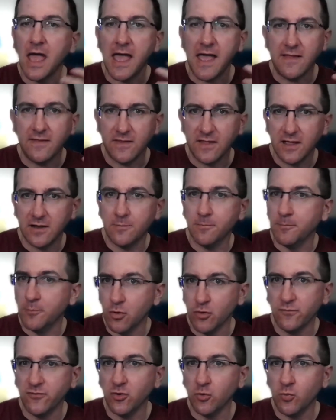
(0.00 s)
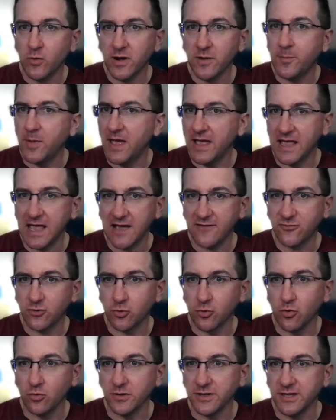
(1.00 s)
and then moved to Winnipeg
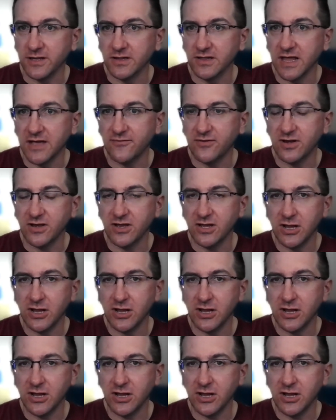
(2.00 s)
after only 11